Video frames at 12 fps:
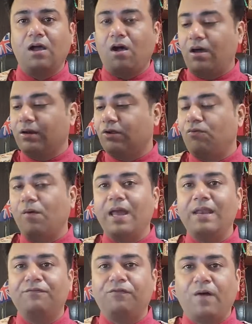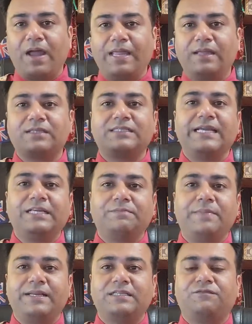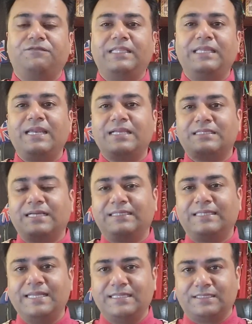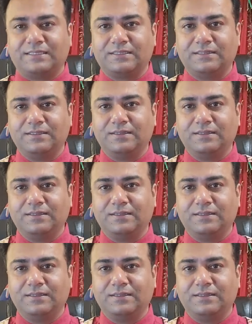or qualifying statements within a sentence.